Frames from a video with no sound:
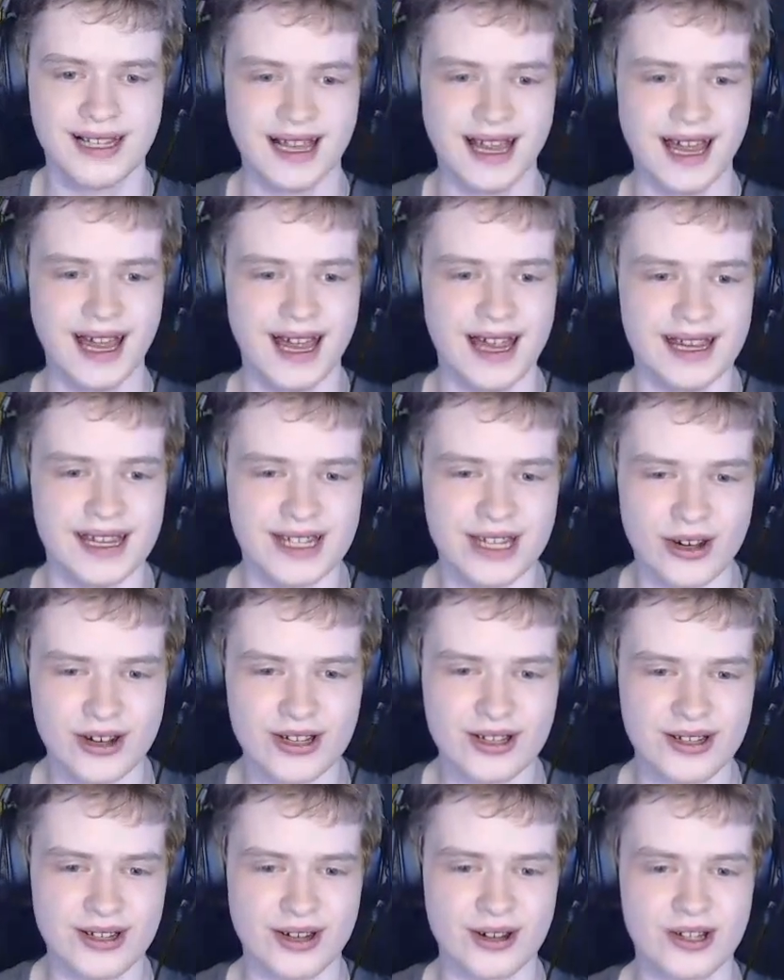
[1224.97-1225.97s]
Your
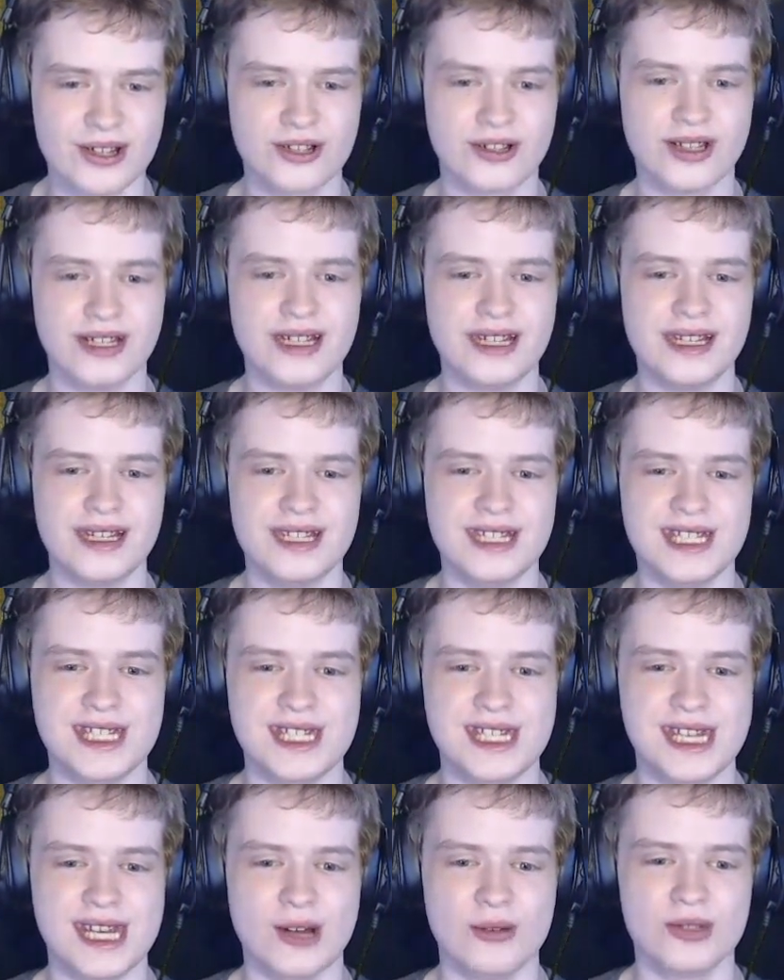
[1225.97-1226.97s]
your cleaning
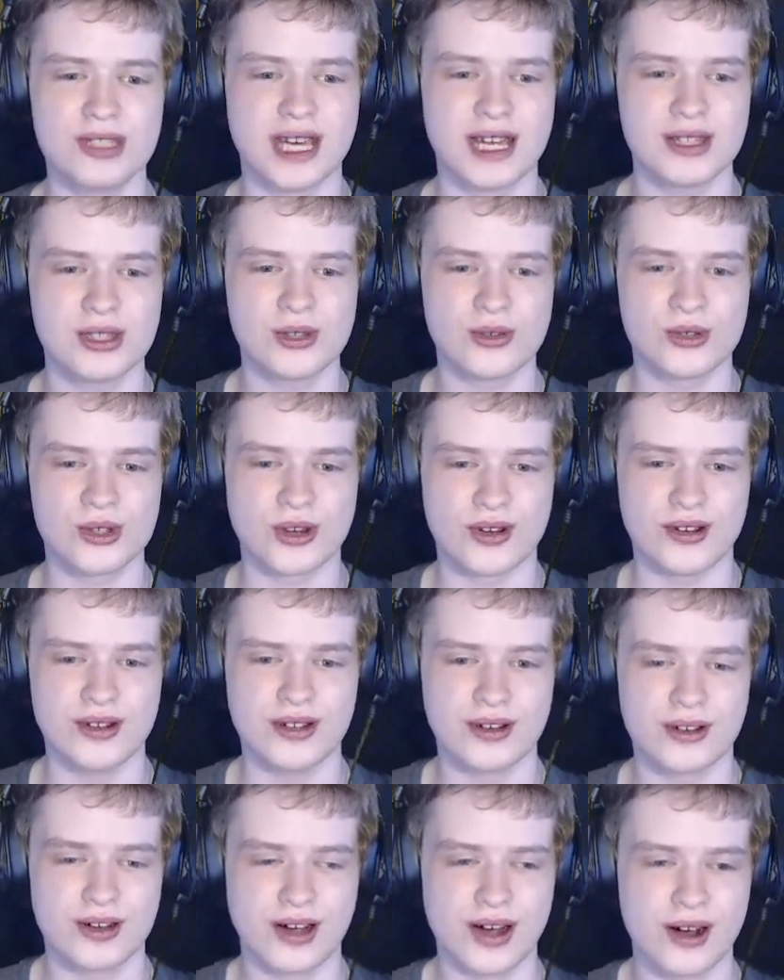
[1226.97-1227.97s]
utensils are in
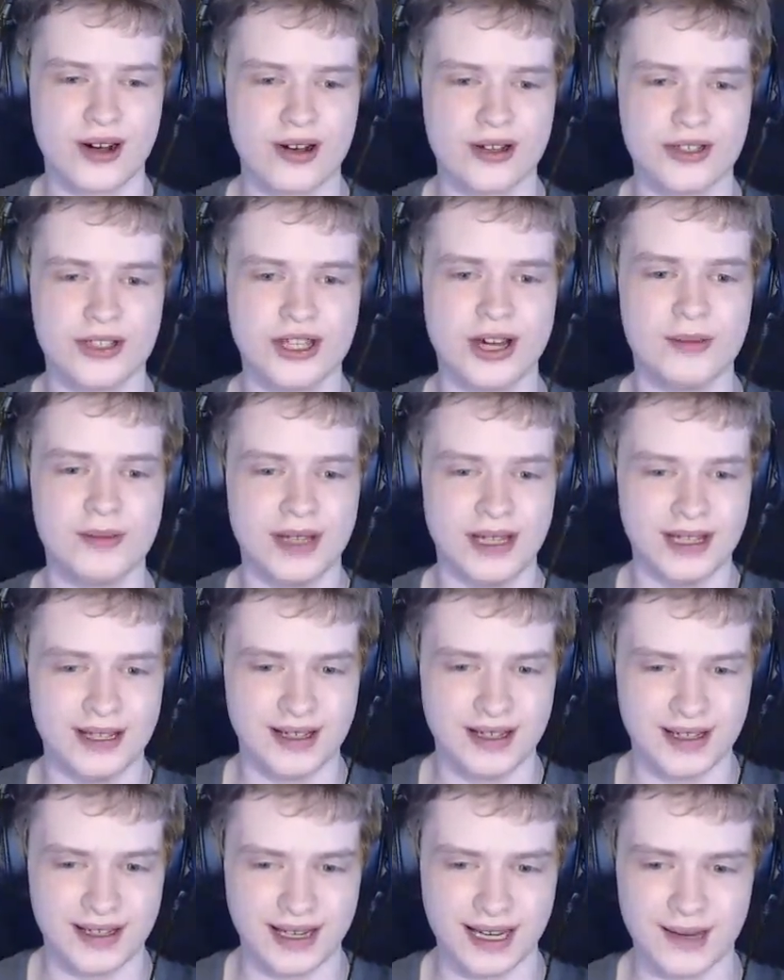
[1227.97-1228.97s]
your car, dummy.
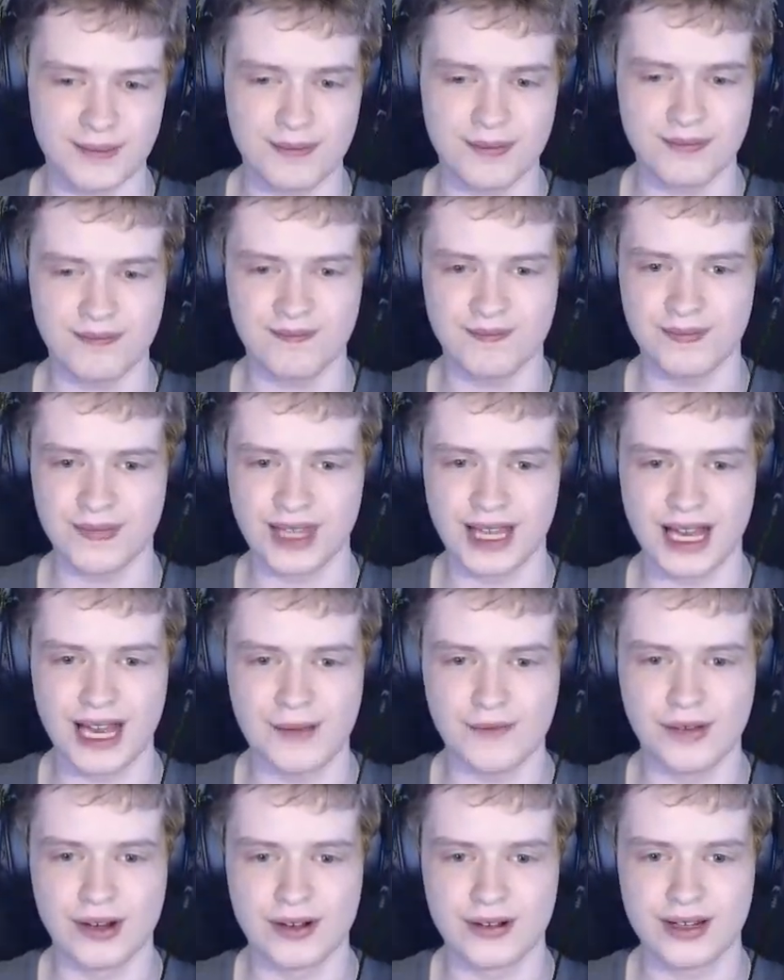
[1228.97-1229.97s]
Yep. I
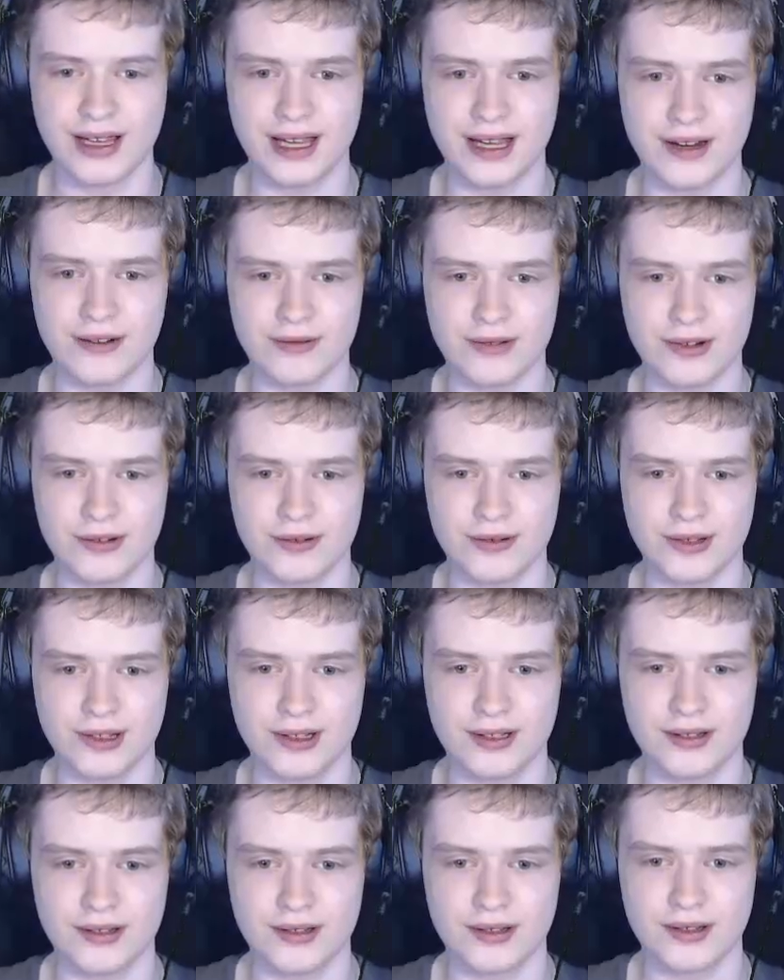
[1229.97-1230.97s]
figured that out real quick.
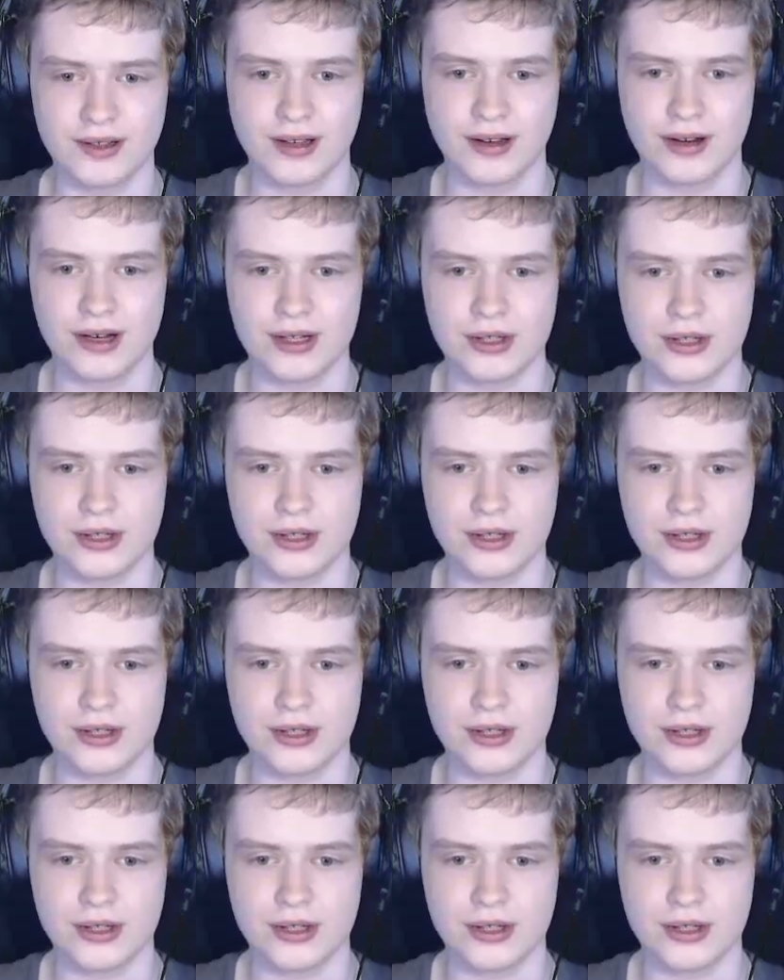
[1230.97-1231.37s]
Alright.